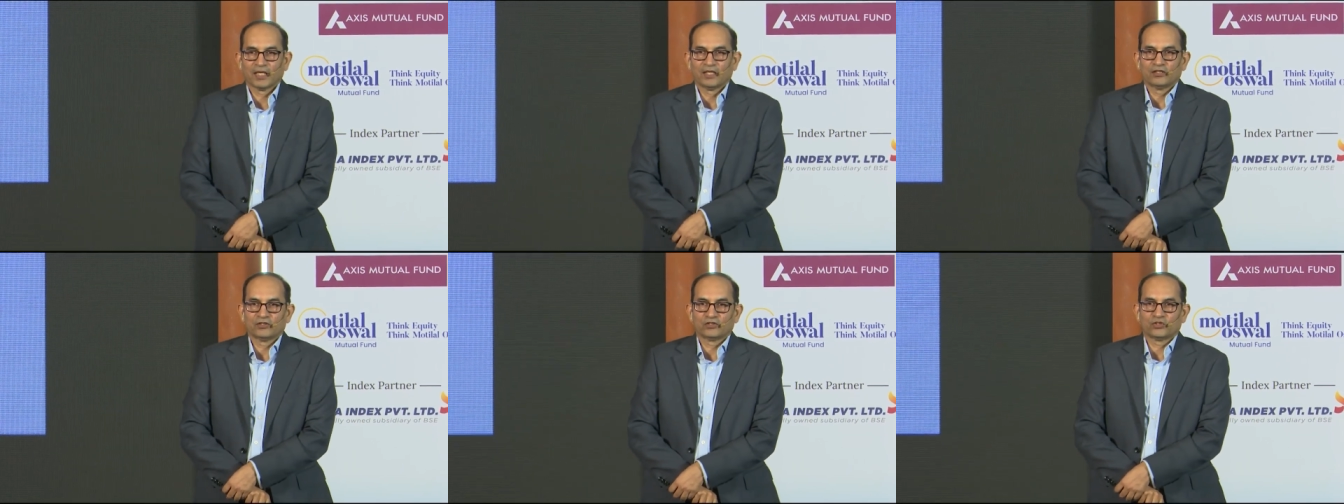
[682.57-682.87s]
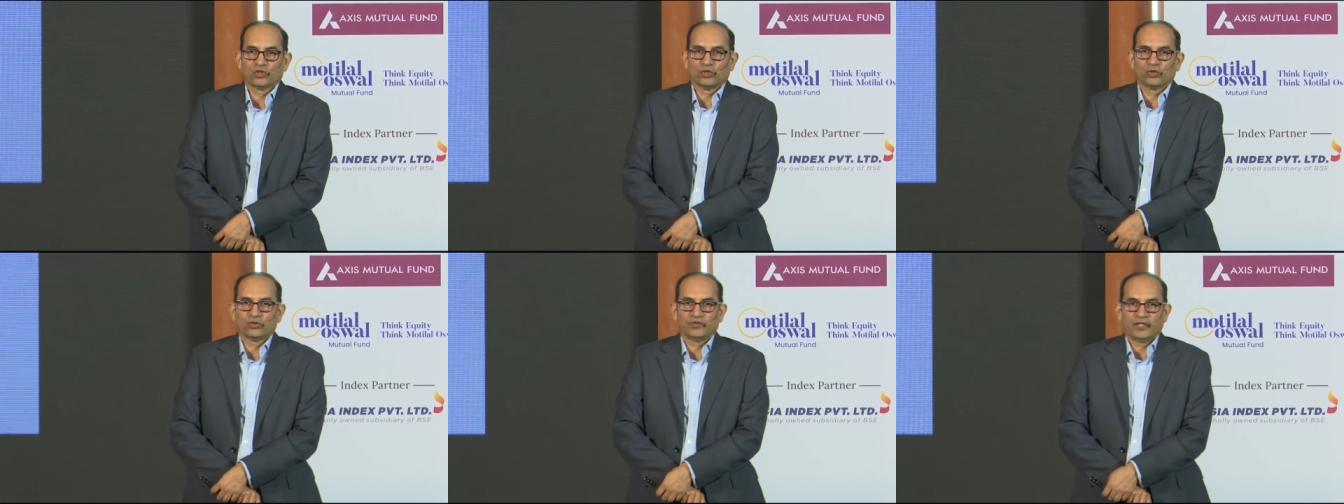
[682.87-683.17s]

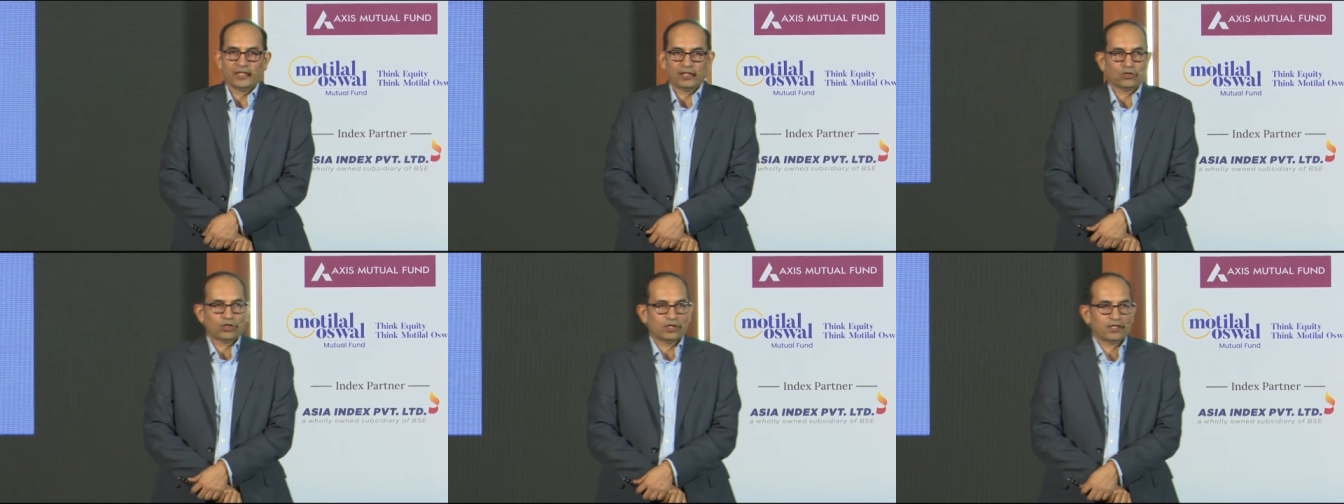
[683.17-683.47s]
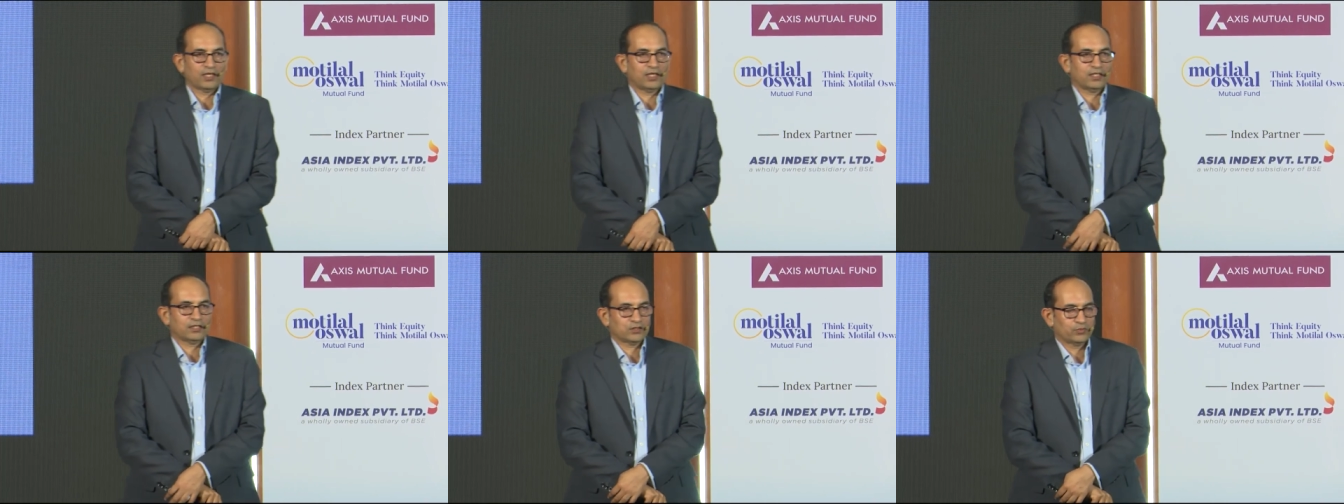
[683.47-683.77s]
So they called
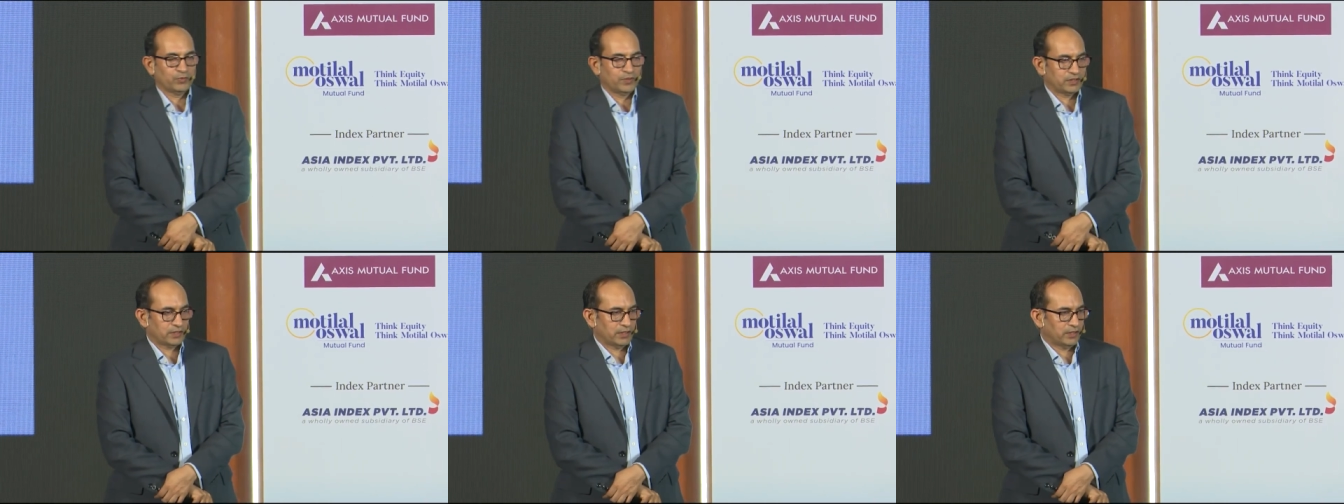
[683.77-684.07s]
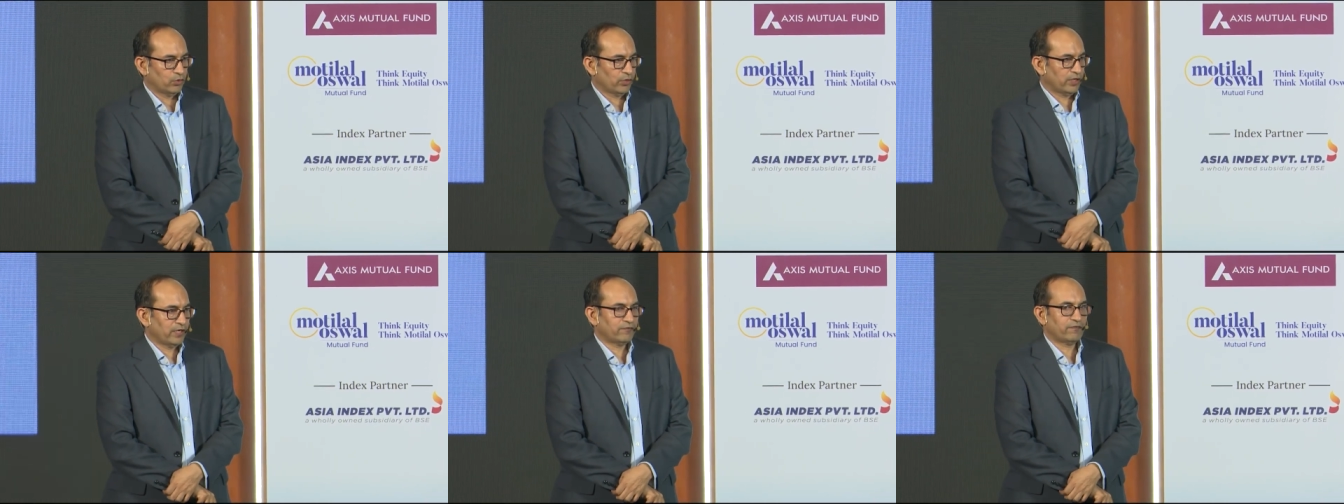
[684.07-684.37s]
us. We said,
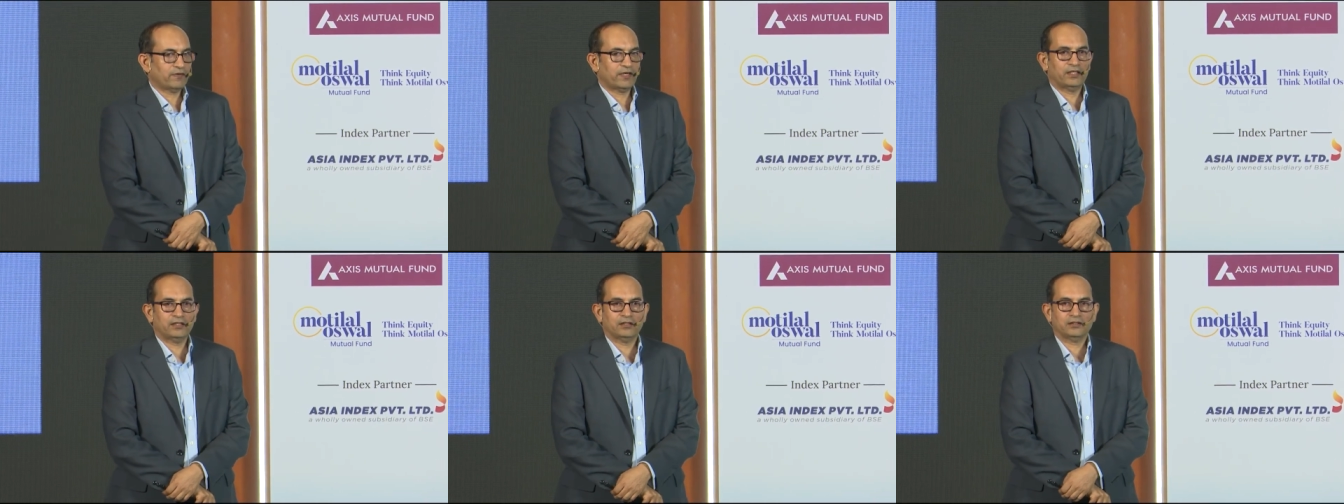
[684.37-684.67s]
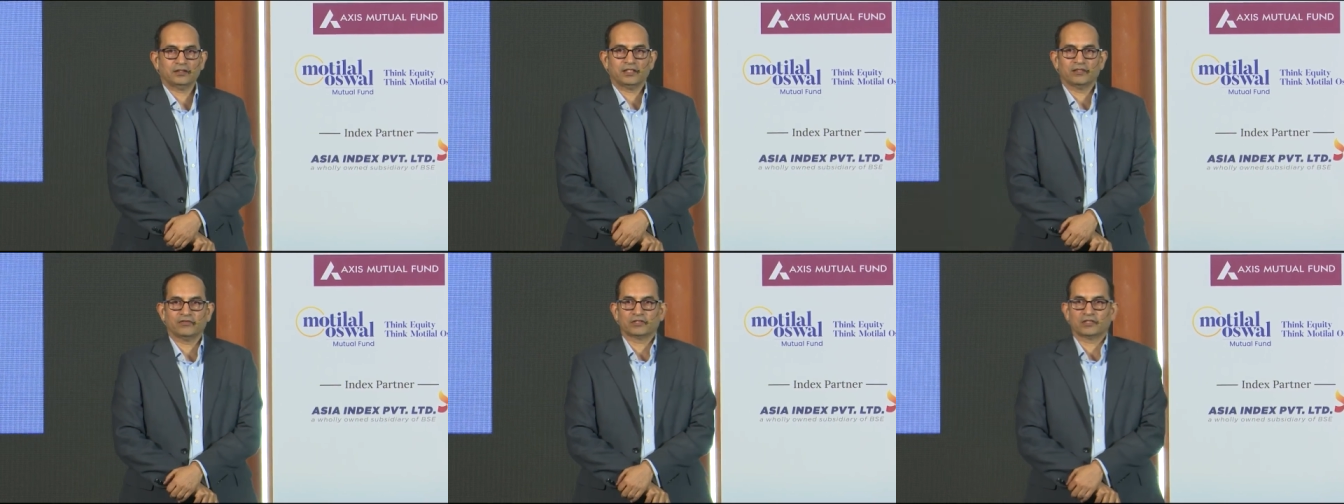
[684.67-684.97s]
okay, fine,
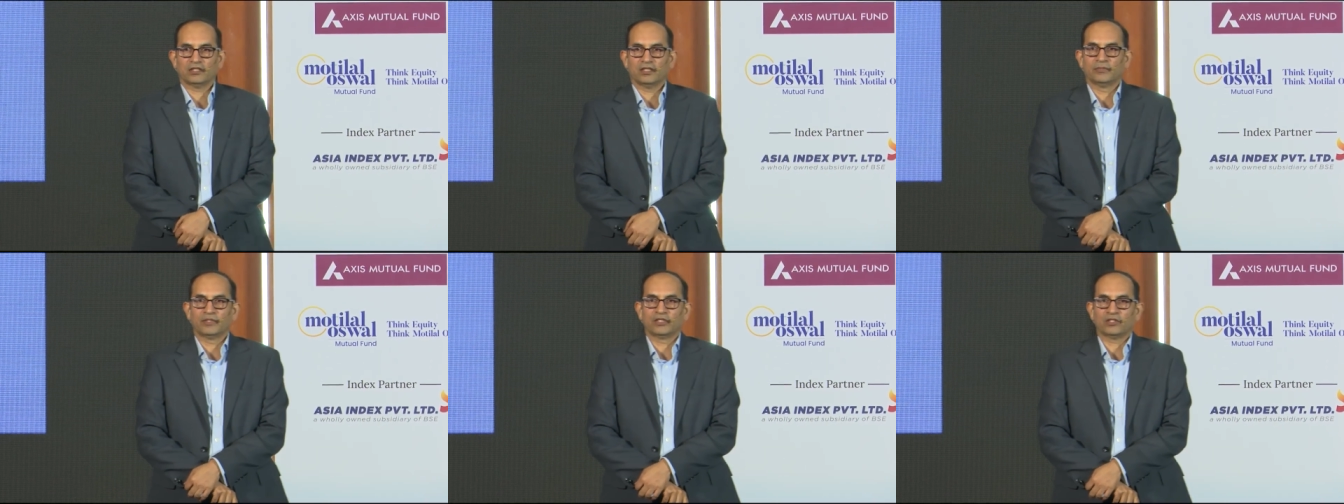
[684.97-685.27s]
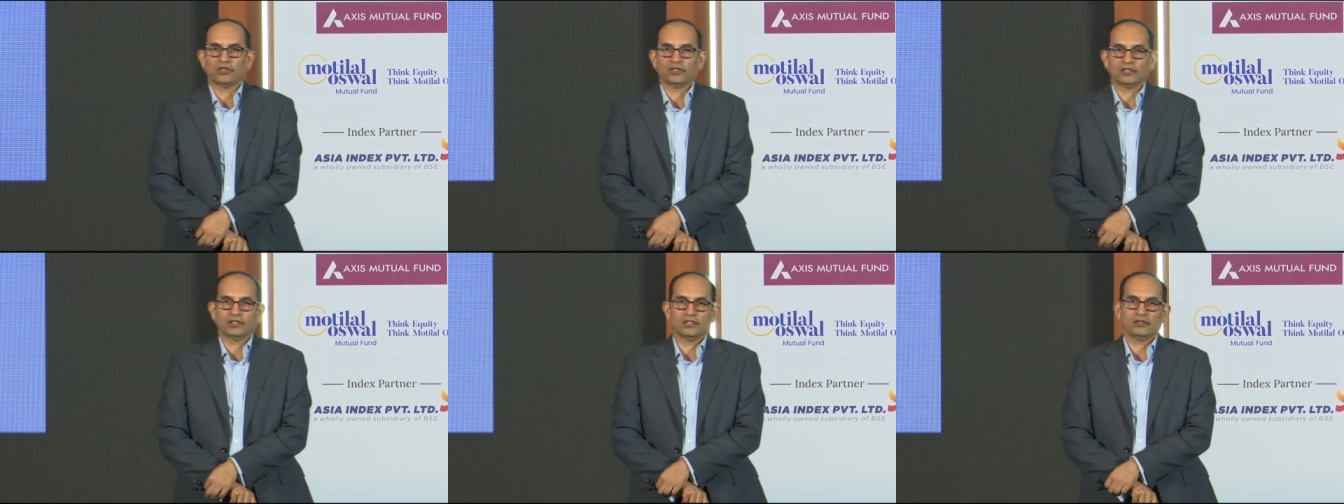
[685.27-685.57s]
give us a limit
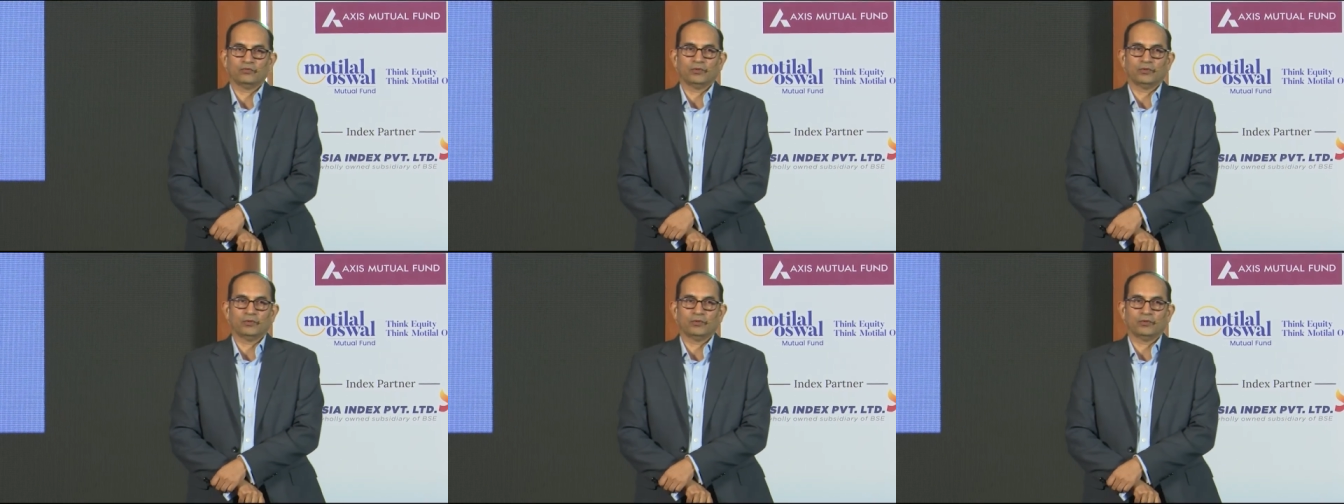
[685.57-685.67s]
order.